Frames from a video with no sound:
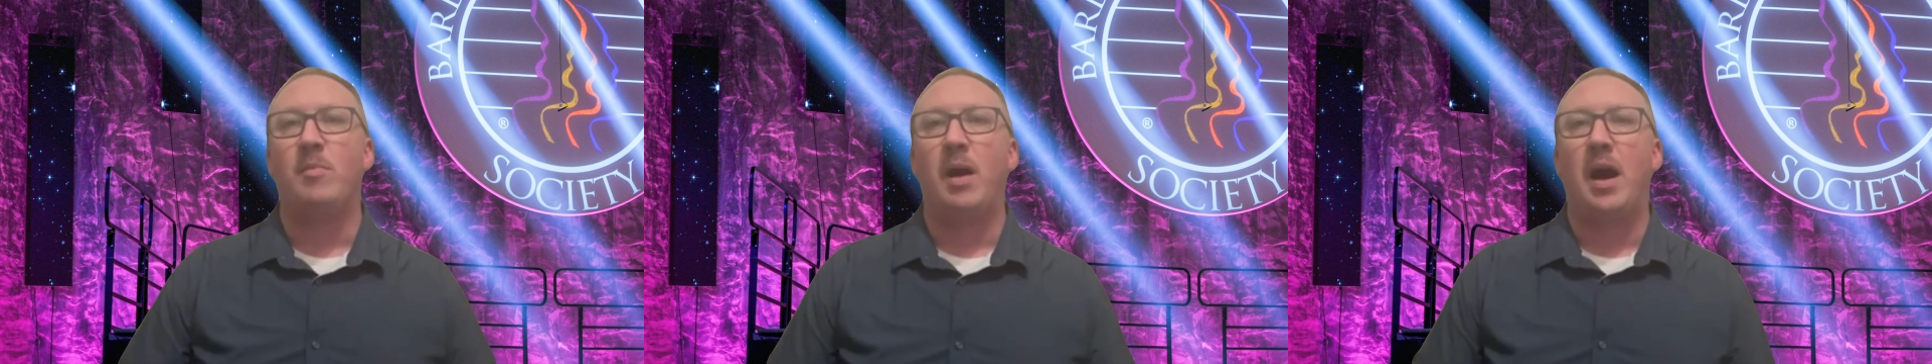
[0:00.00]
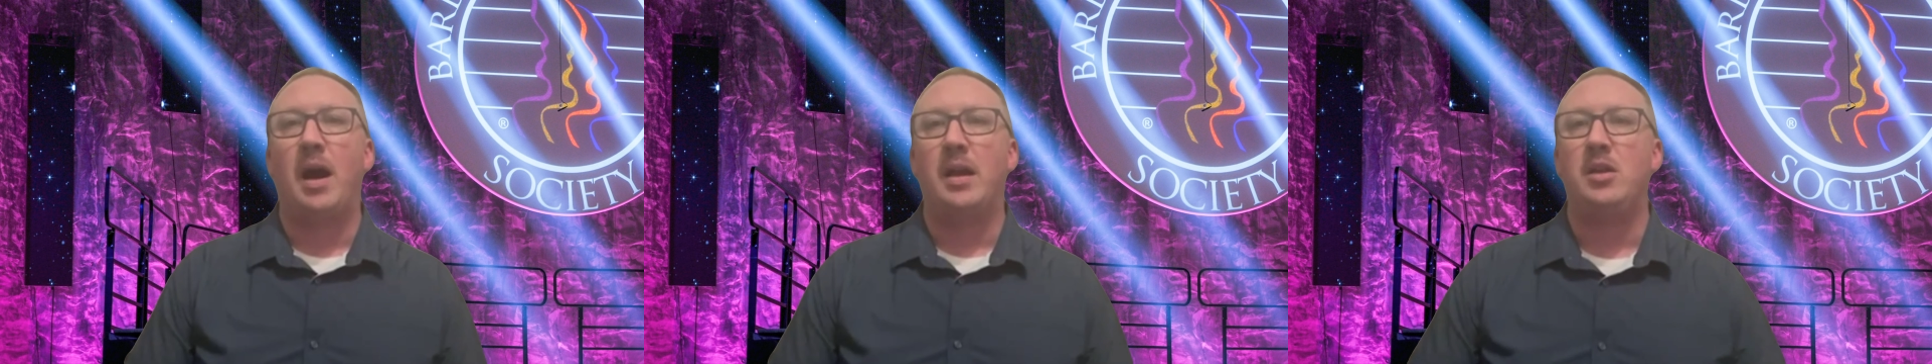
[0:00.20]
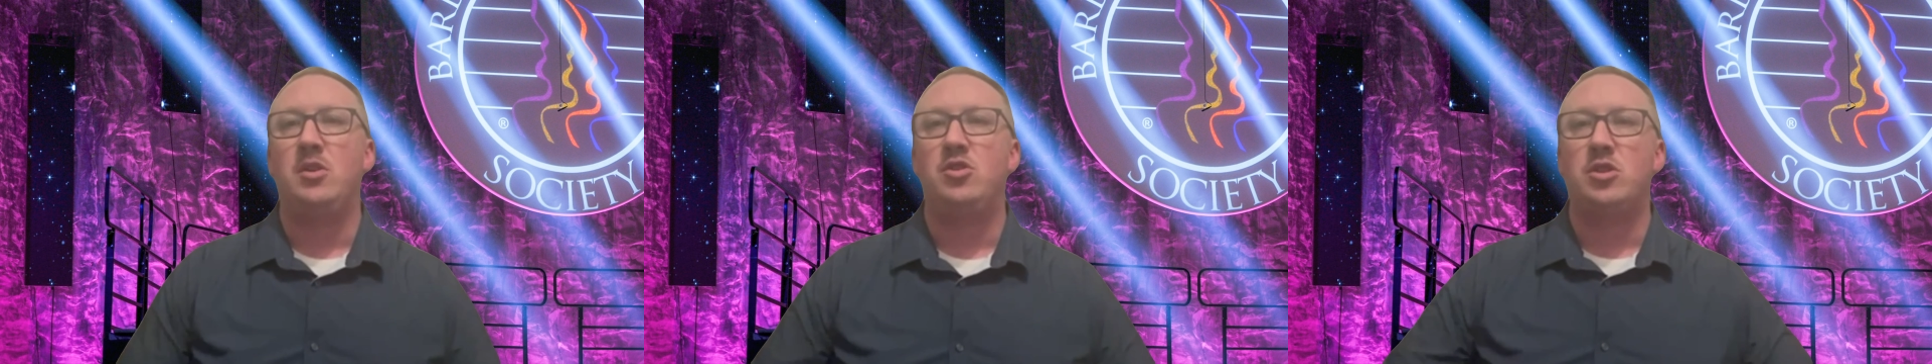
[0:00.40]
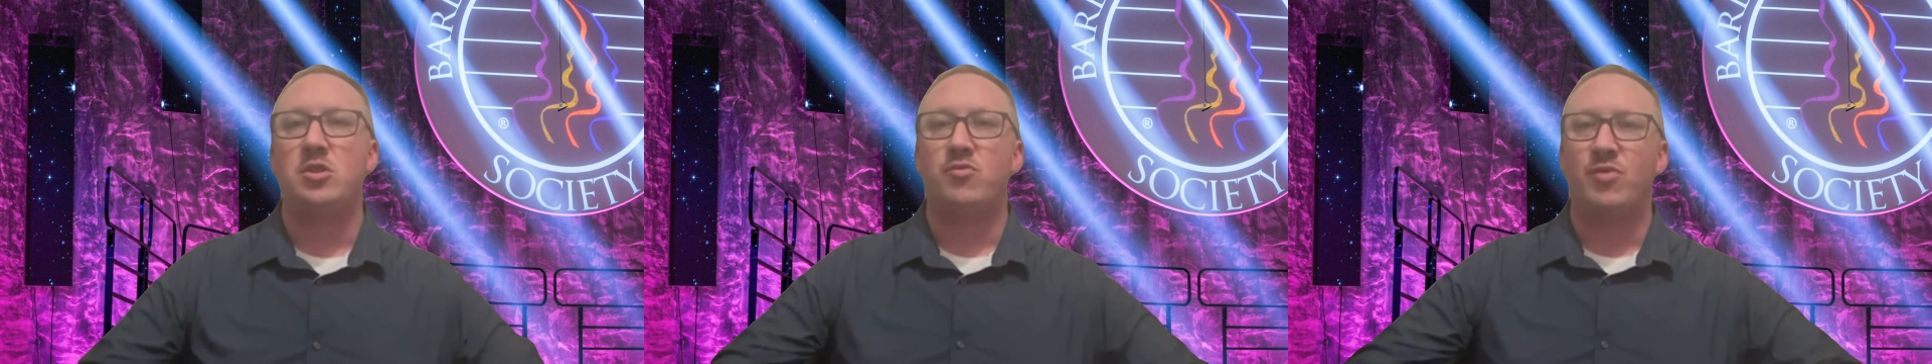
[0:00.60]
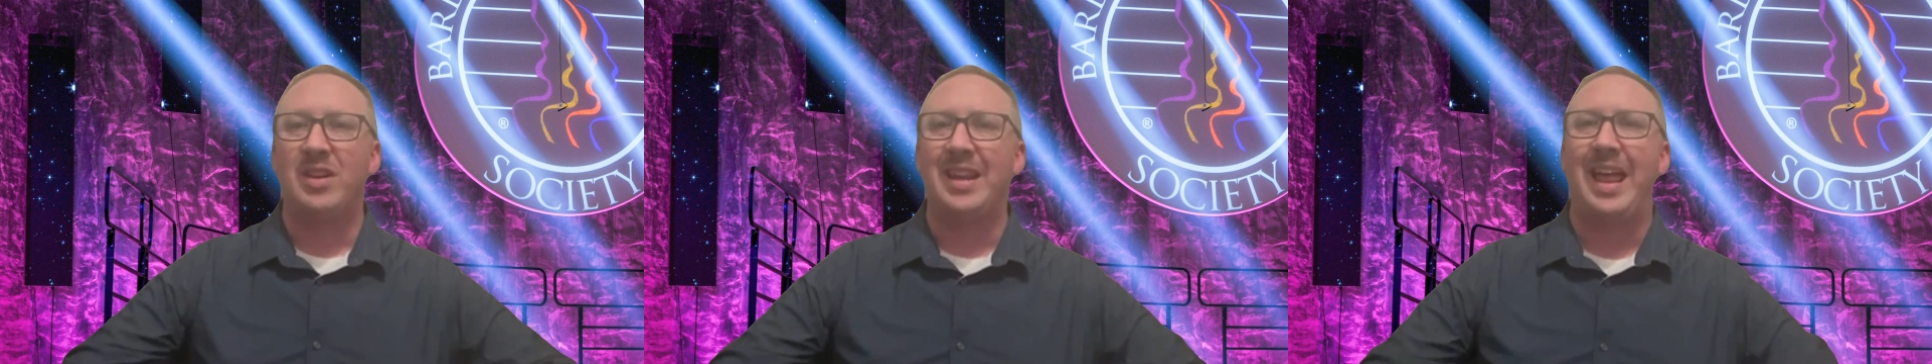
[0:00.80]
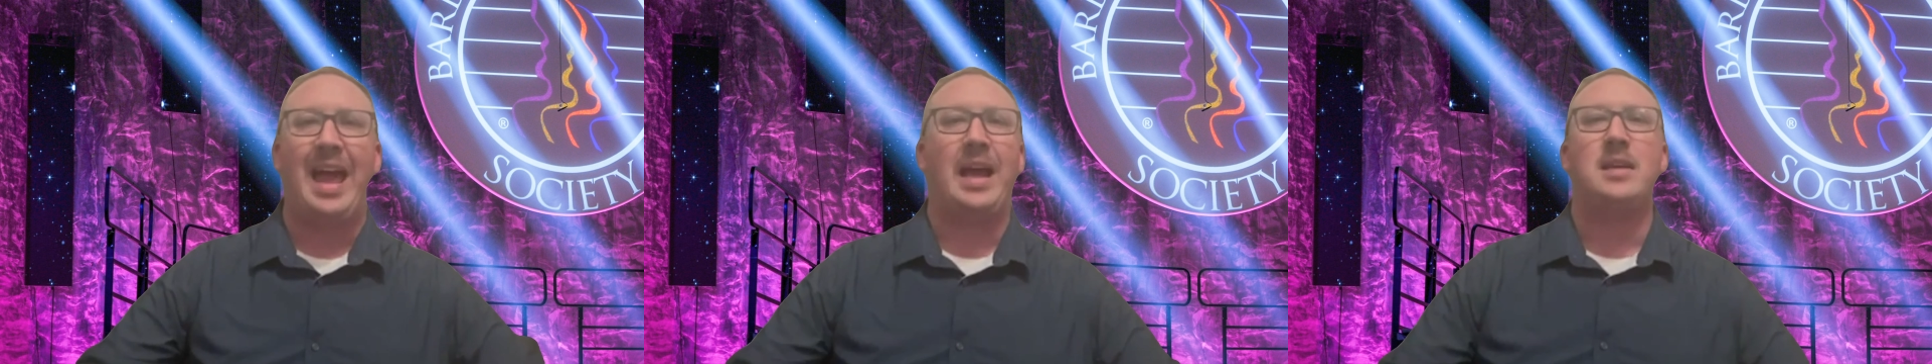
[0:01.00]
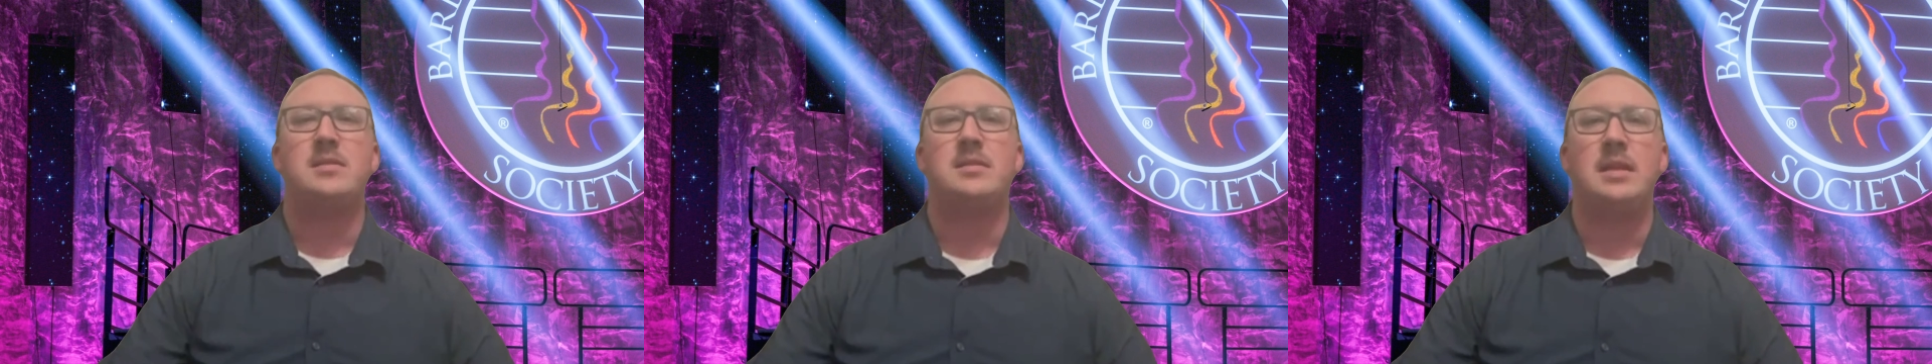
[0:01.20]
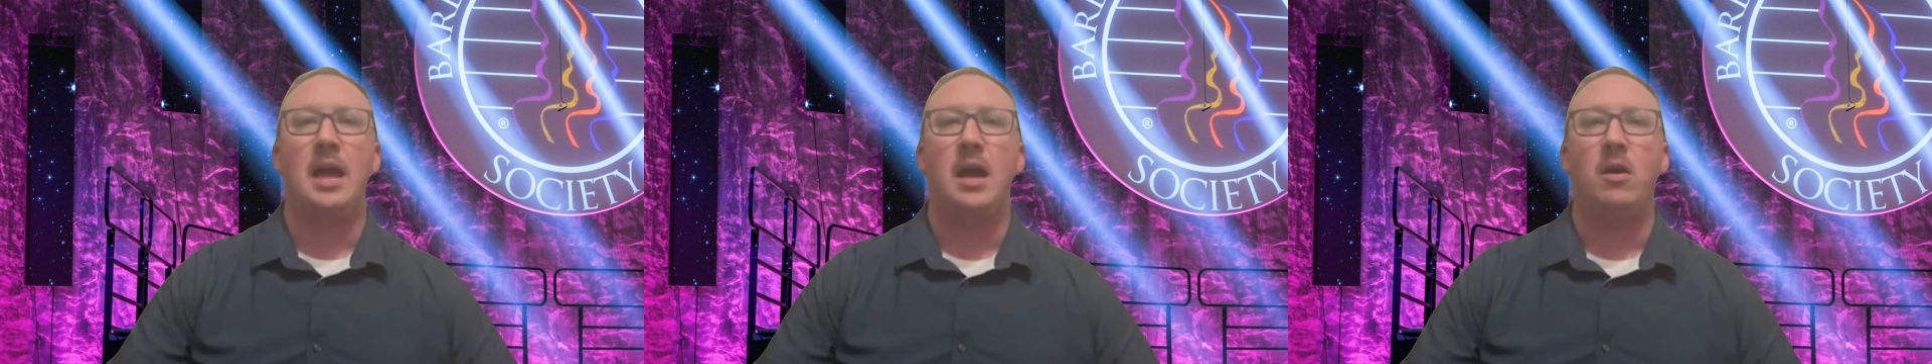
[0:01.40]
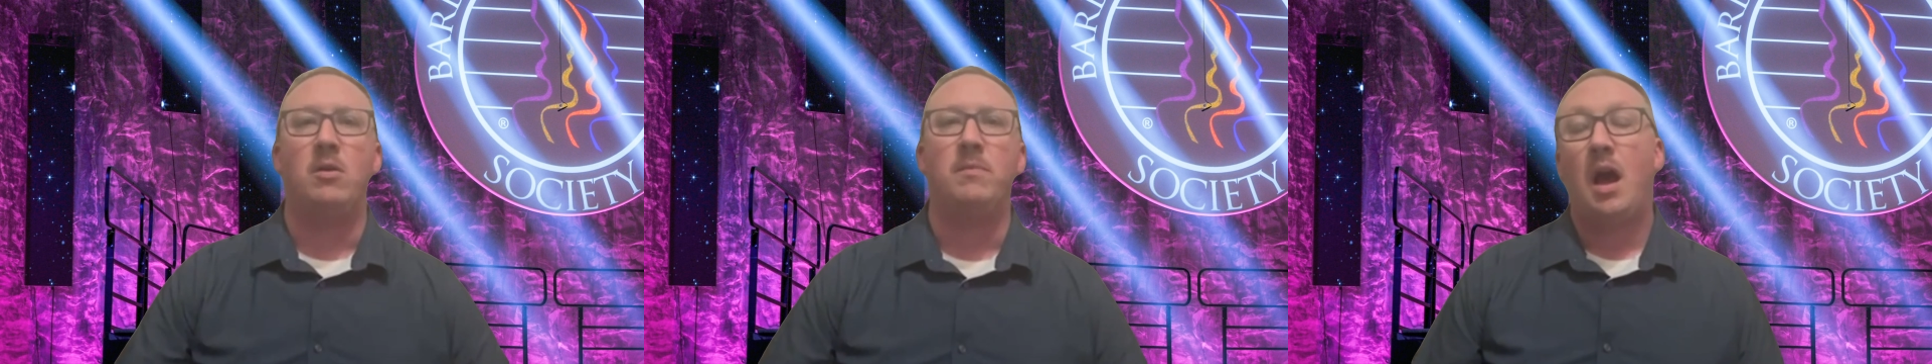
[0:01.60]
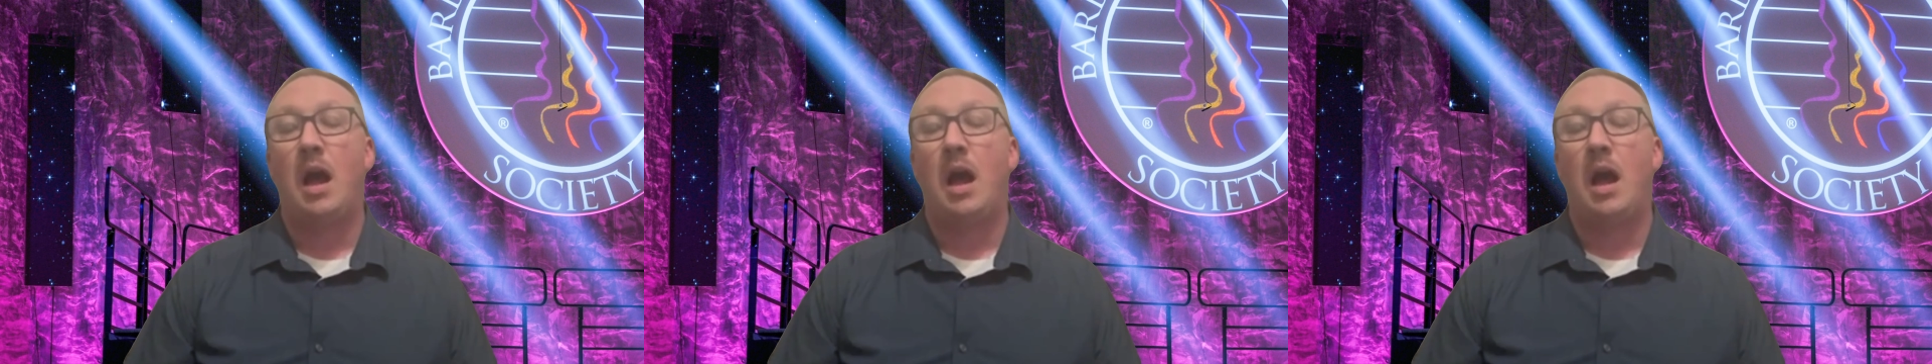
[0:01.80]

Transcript: body just relax down.